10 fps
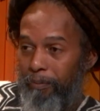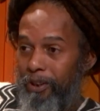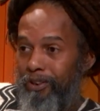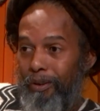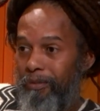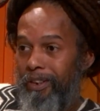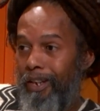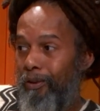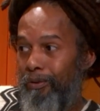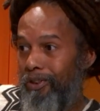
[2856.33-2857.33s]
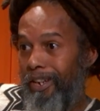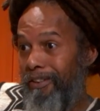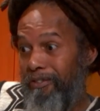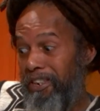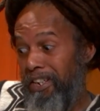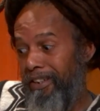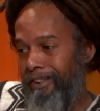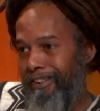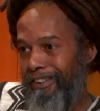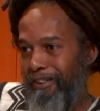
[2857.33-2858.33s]
but it's something that goes on every day.
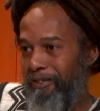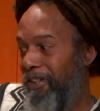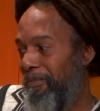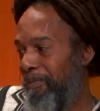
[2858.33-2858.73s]
Every day